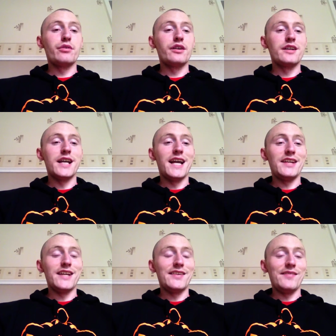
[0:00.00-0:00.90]
But
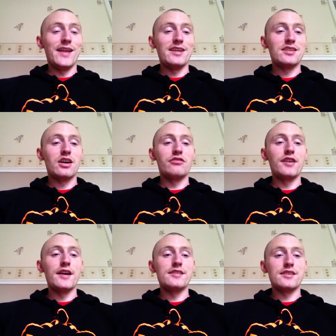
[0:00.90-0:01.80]
it's not a
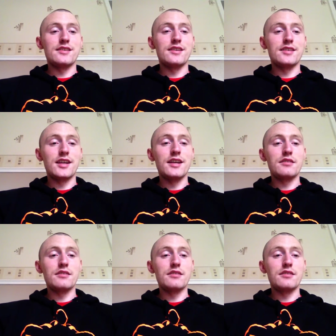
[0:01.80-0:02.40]
race, as they say.